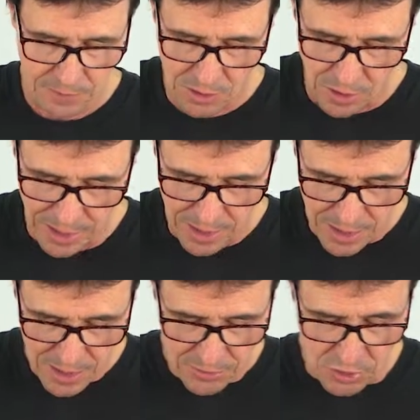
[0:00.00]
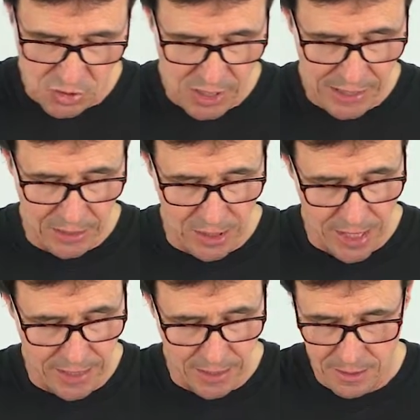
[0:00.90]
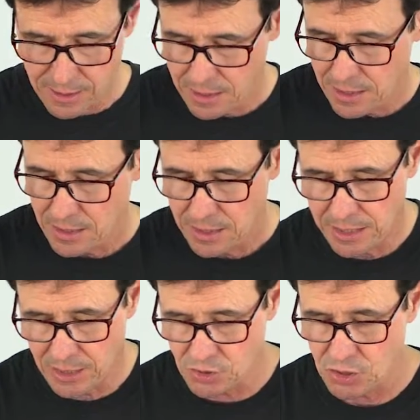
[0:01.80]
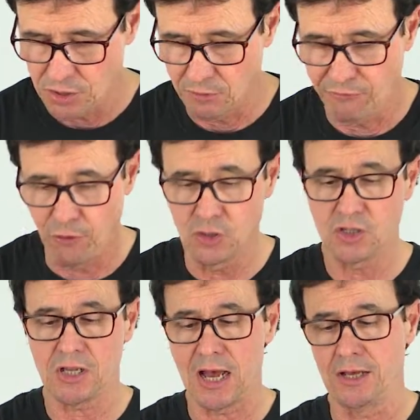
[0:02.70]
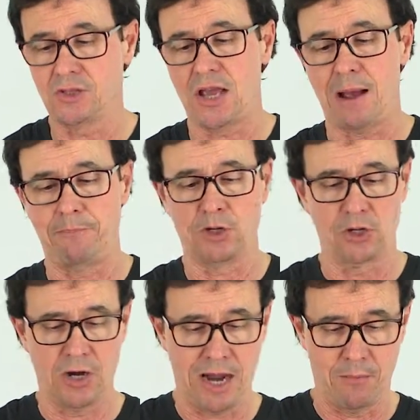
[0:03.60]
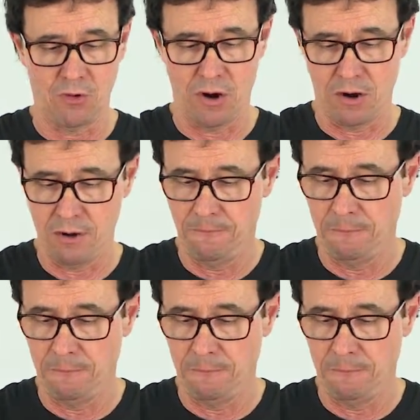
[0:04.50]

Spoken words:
All right, the second light is the full-size Aputure Amaron,